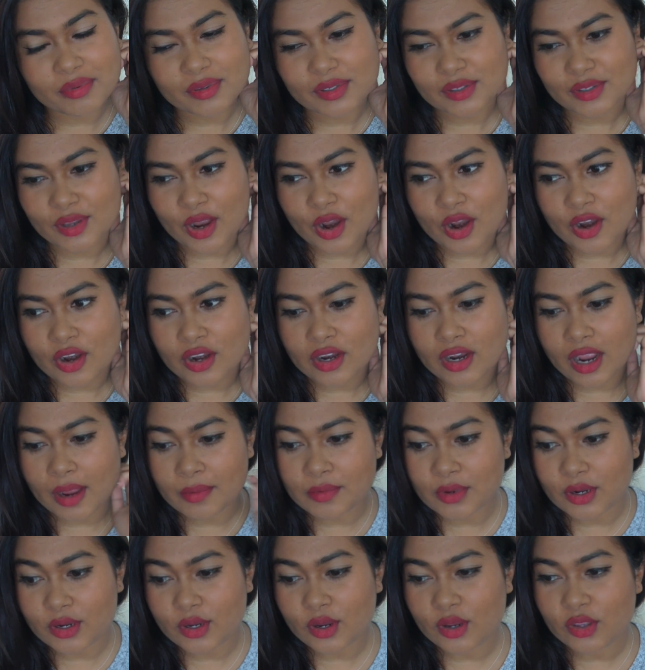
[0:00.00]
So I'm
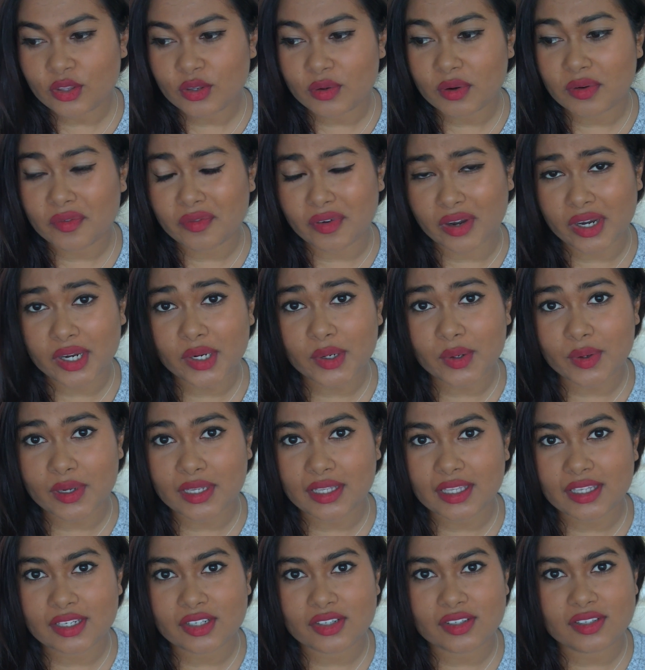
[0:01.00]
going to go through it very
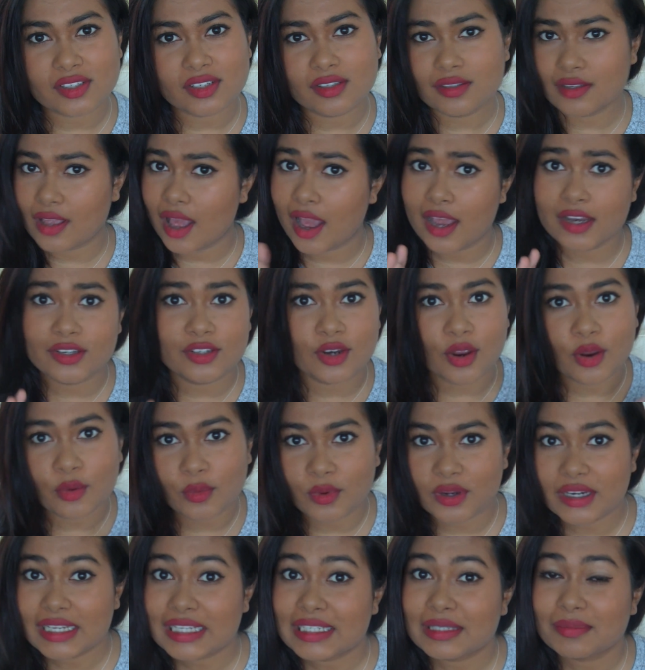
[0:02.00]
quickly just because I don't
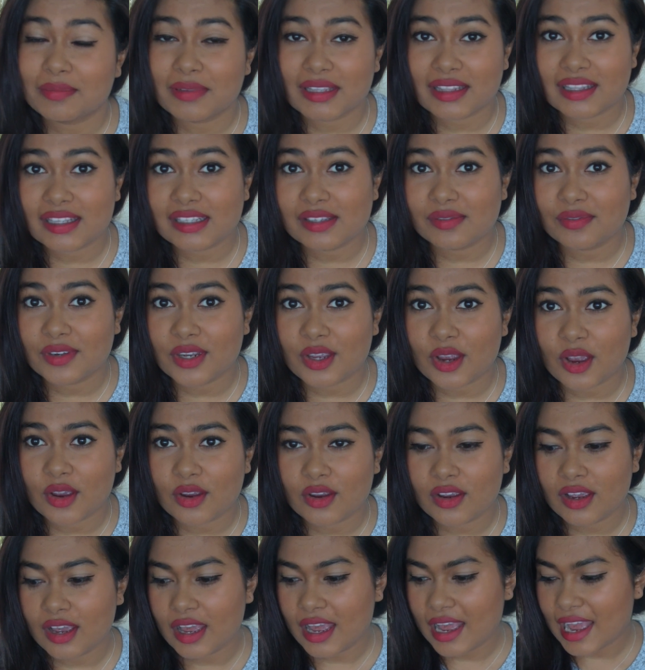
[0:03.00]
want to split this
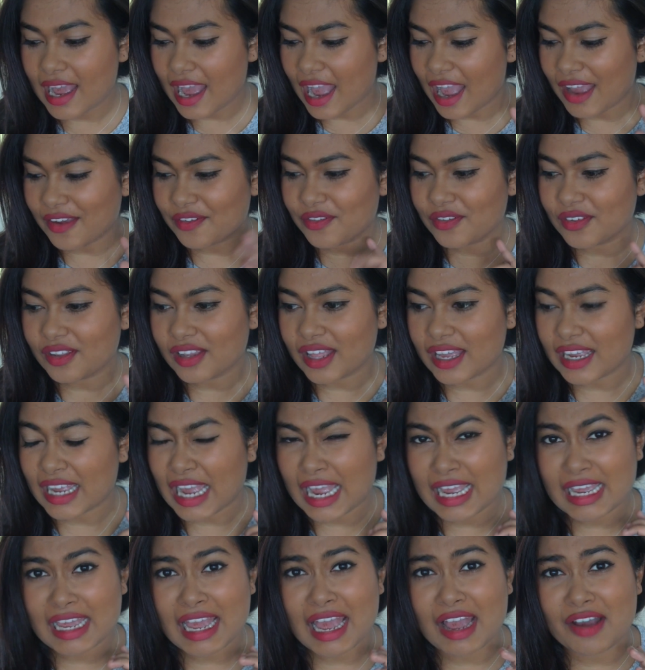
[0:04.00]
video. I feel like
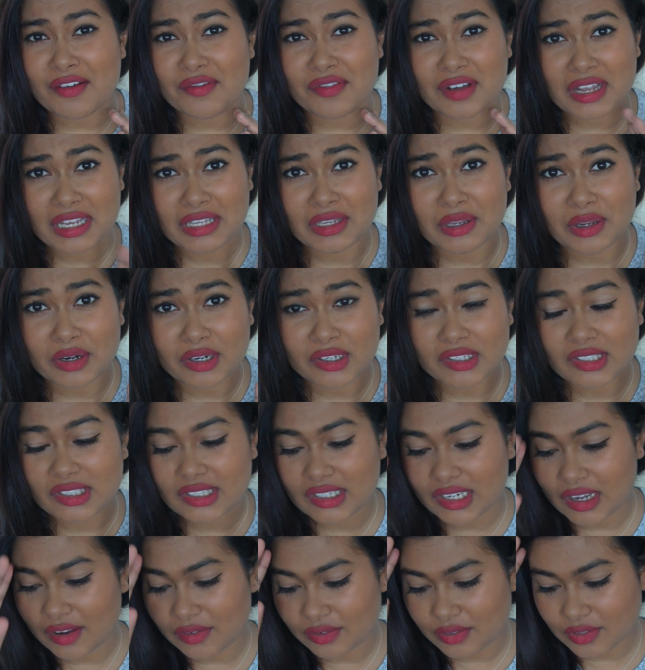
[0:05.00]
I have a lot of
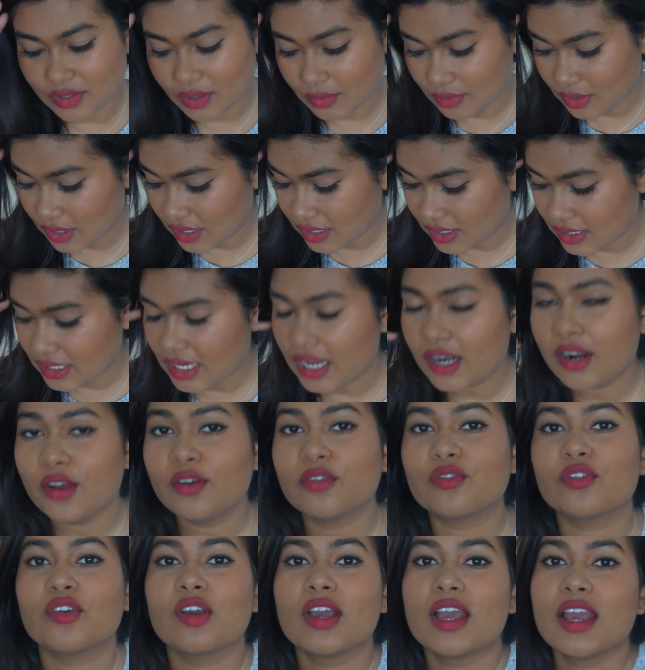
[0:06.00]
stuff. So I'm going to start
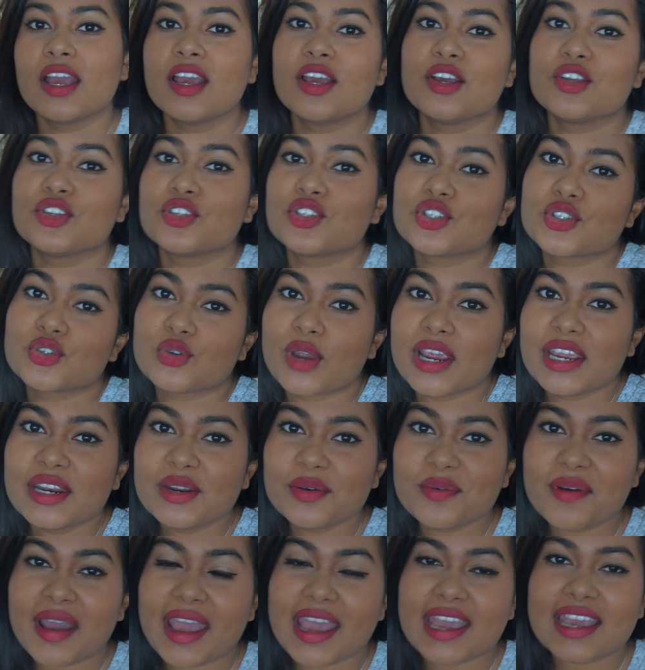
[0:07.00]
off straight
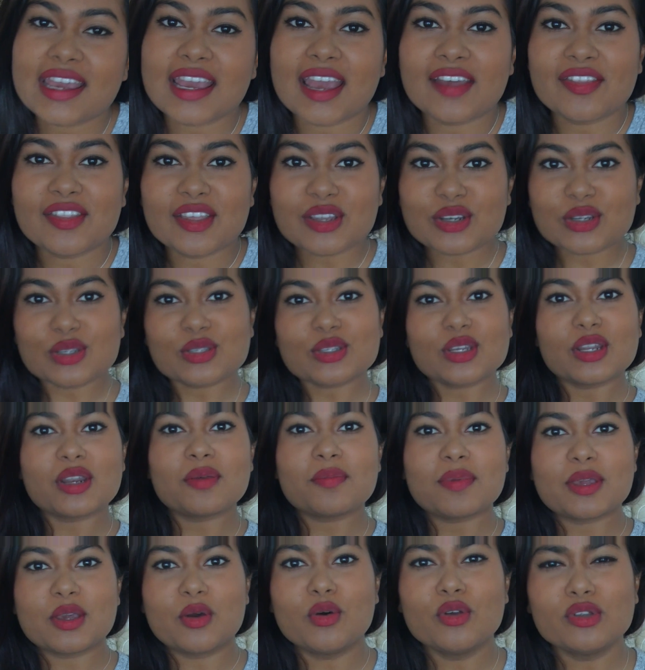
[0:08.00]
away, and they're just going to
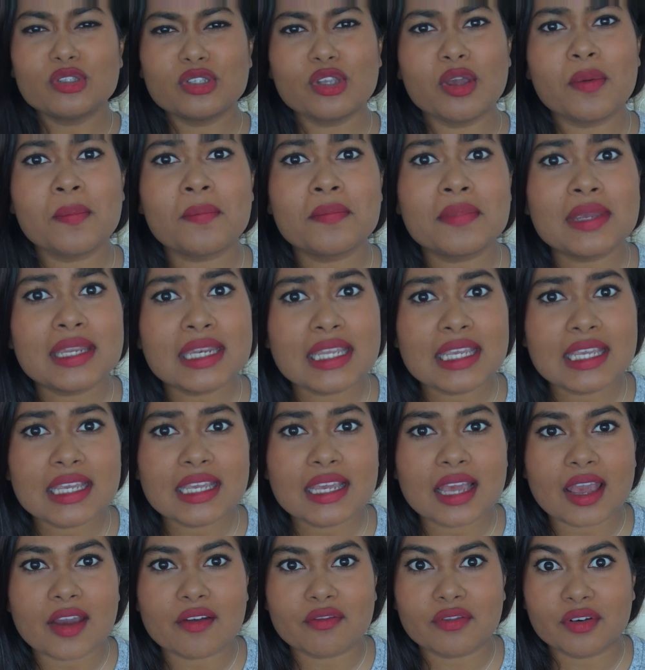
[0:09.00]
be also
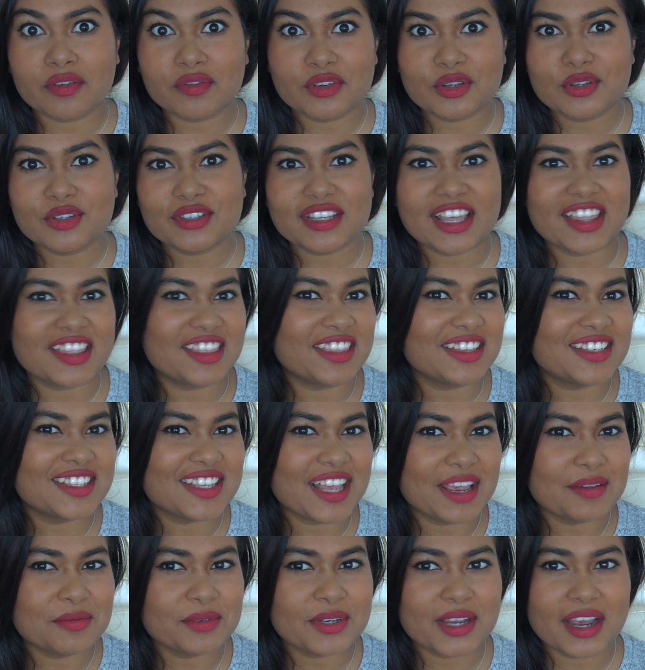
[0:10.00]
mini reviews at the
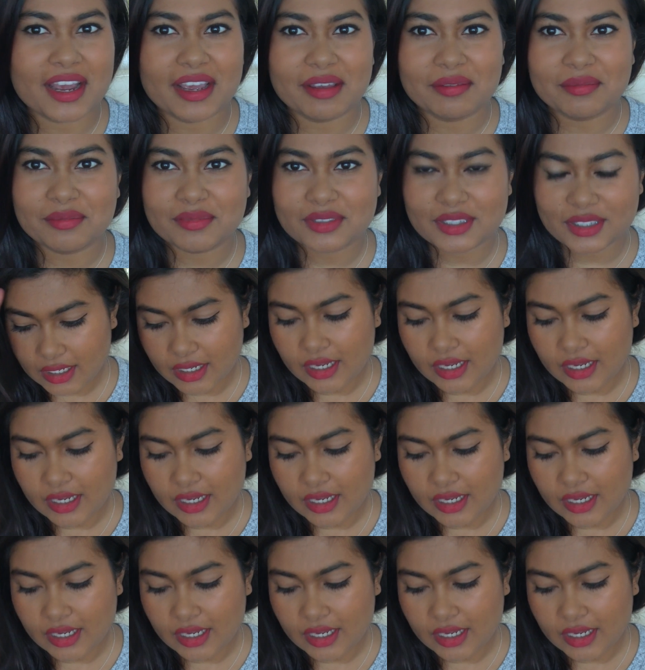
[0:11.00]
same time.